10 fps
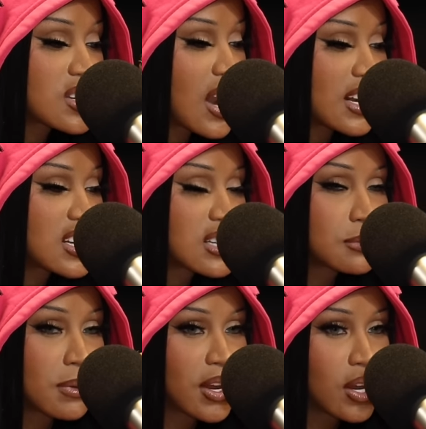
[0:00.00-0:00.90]
he was just like, "Let's
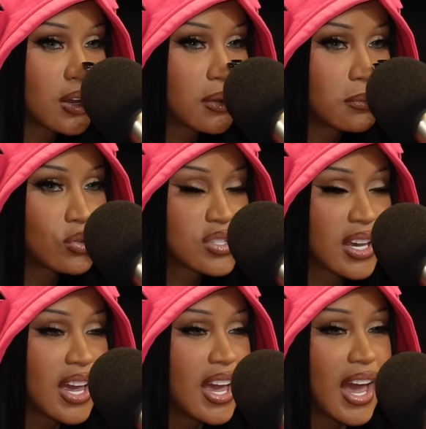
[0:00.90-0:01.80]
just play yeah.
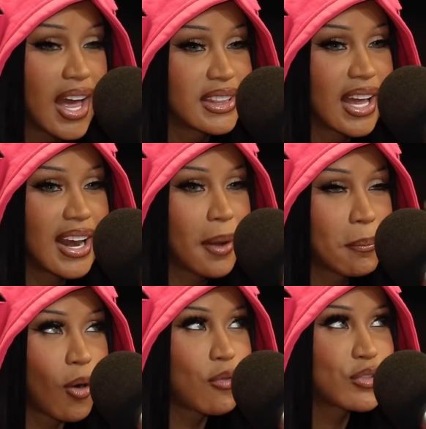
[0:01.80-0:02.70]
music," and they
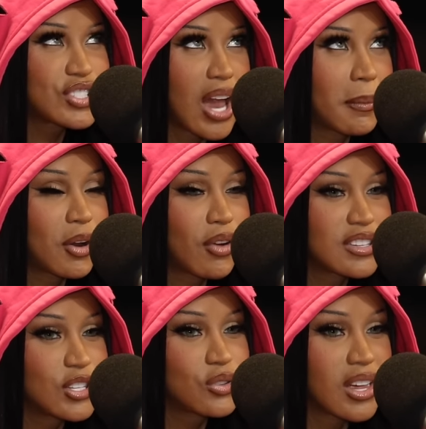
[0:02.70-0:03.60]
like both was jamming
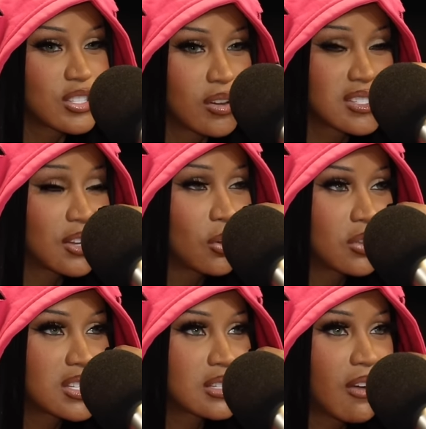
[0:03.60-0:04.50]
crazy to that song. It's like,
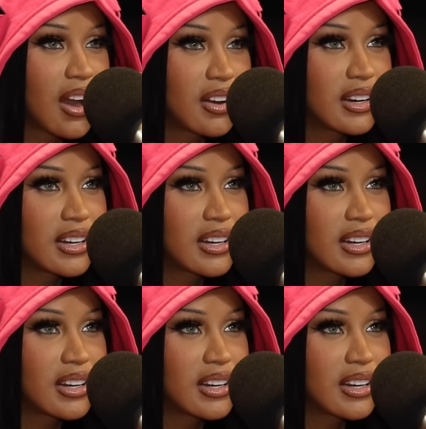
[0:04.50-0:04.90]
"Yo, this is fire!"